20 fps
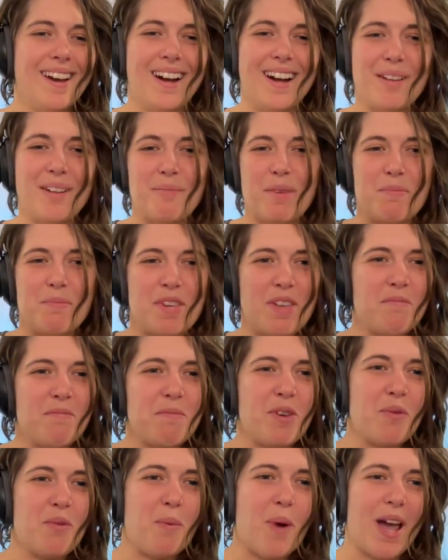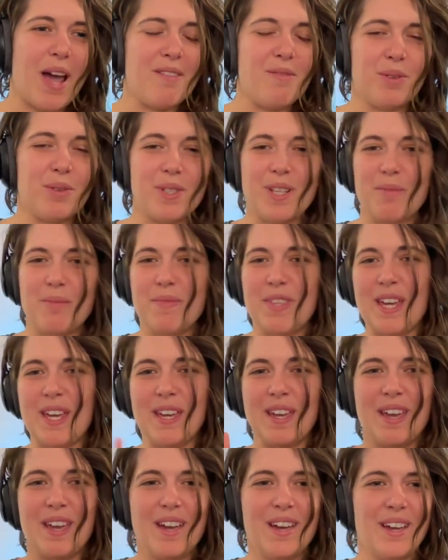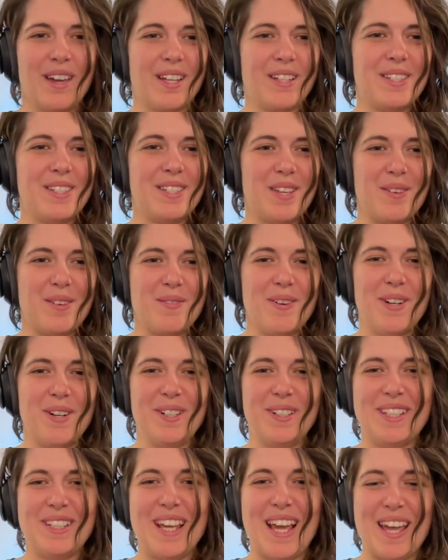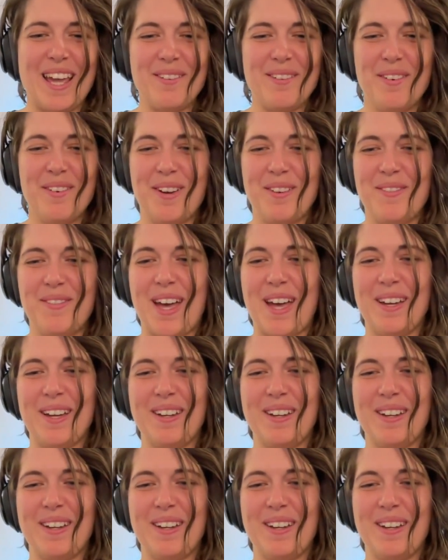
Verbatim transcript: uh, maybe give me a wave or something. Can see you all. Yeah, you've heard of that.